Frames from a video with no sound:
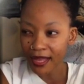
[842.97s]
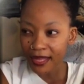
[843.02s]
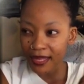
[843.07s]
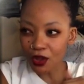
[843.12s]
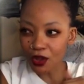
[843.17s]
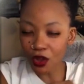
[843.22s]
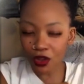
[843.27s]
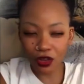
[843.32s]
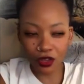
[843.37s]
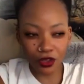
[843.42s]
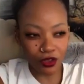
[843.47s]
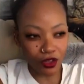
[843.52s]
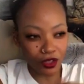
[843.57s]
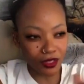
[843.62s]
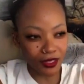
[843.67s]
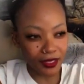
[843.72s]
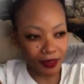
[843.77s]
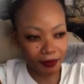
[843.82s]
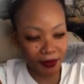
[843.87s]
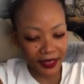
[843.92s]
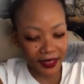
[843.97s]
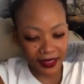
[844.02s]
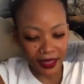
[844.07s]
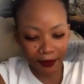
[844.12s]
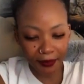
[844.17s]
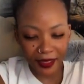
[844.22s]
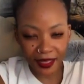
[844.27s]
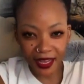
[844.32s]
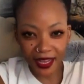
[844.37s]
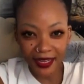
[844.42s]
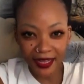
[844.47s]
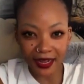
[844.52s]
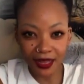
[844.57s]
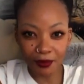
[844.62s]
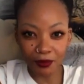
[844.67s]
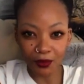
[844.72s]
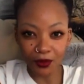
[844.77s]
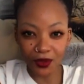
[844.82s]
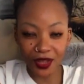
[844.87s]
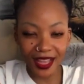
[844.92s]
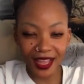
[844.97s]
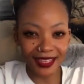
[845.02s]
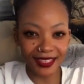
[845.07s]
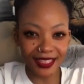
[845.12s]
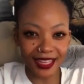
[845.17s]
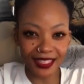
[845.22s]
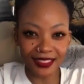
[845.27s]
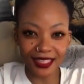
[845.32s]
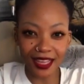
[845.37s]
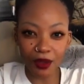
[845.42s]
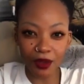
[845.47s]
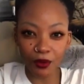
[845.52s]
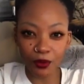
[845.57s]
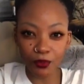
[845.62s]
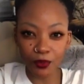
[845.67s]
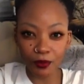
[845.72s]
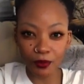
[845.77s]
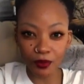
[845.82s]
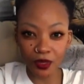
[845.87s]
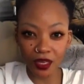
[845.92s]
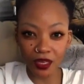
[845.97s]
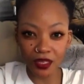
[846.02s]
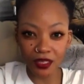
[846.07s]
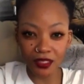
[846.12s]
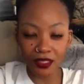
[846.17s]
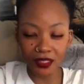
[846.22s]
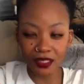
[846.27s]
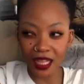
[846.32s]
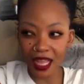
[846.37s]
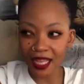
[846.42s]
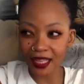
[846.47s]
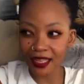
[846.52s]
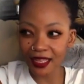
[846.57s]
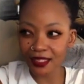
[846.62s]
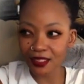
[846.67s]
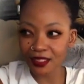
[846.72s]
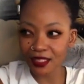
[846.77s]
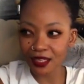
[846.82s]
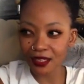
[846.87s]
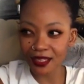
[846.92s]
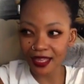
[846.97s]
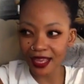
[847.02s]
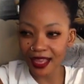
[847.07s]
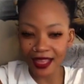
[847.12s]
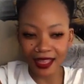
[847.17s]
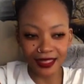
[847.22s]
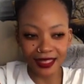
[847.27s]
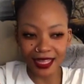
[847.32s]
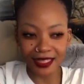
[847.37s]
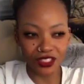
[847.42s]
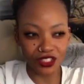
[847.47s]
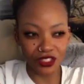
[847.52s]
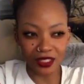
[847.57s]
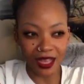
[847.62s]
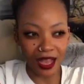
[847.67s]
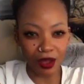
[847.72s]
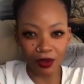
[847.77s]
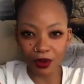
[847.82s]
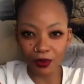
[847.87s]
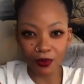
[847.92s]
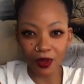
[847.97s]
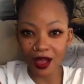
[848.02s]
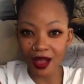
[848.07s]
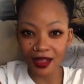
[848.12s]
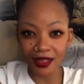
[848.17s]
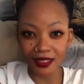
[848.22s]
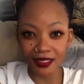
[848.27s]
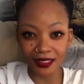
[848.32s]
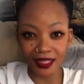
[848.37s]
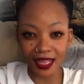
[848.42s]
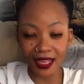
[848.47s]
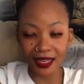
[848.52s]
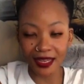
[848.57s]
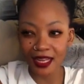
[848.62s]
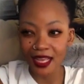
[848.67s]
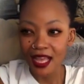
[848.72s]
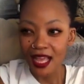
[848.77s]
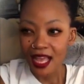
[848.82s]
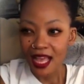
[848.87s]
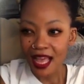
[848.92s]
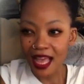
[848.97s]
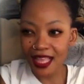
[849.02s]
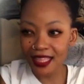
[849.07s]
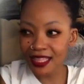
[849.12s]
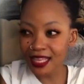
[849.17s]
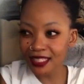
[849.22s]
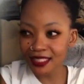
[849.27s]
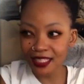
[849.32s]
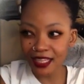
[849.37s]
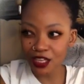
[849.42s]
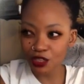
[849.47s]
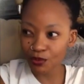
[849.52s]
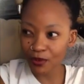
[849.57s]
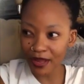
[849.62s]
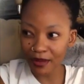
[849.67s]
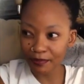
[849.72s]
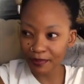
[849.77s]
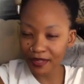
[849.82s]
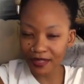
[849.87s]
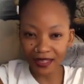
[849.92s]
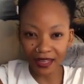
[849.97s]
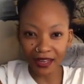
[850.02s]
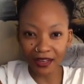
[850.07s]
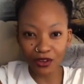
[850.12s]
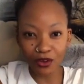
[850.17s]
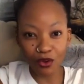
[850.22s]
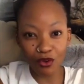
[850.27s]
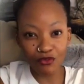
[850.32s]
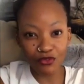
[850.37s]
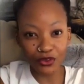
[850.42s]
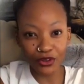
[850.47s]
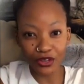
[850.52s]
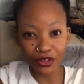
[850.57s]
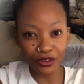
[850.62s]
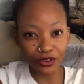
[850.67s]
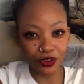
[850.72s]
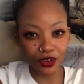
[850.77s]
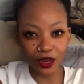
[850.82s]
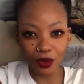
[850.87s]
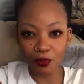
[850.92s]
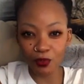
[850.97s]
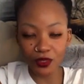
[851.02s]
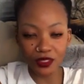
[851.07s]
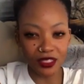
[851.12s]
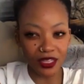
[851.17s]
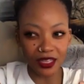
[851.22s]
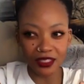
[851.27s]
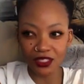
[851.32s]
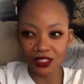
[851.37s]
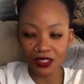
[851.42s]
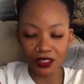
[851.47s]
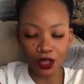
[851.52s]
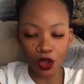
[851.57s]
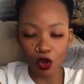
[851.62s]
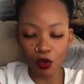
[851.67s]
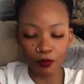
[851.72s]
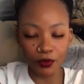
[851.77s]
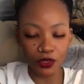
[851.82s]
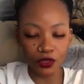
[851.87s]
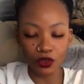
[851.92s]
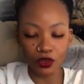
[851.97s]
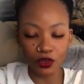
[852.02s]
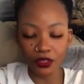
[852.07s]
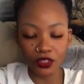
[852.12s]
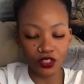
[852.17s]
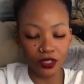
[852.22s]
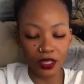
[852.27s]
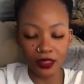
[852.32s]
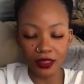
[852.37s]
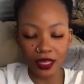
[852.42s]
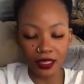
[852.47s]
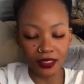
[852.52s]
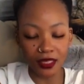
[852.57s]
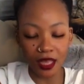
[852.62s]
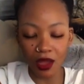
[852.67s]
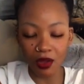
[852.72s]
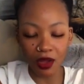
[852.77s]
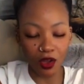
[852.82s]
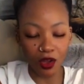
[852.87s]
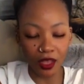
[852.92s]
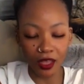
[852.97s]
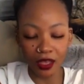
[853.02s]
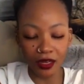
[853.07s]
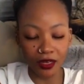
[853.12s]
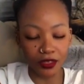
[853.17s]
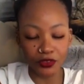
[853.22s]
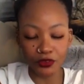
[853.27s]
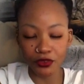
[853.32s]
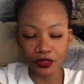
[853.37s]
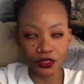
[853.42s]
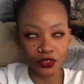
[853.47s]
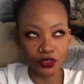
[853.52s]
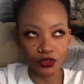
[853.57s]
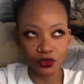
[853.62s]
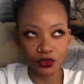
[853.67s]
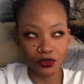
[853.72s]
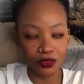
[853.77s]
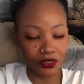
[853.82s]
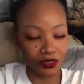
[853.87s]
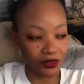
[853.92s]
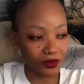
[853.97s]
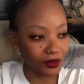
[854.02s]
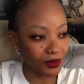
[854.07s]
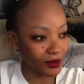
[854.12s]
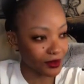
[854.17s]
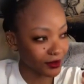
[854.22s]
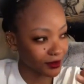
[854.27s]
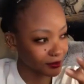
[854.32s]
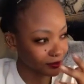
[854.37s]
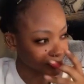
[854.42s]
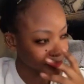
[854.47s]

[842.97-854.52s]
all of y'all Imediam Kikarabo, and that's how it would be. Like, it's it, yeah, that's just how it was. And at that stage, we had been dating over a year. It was like just common knowledge that that's how I get introduced. You know,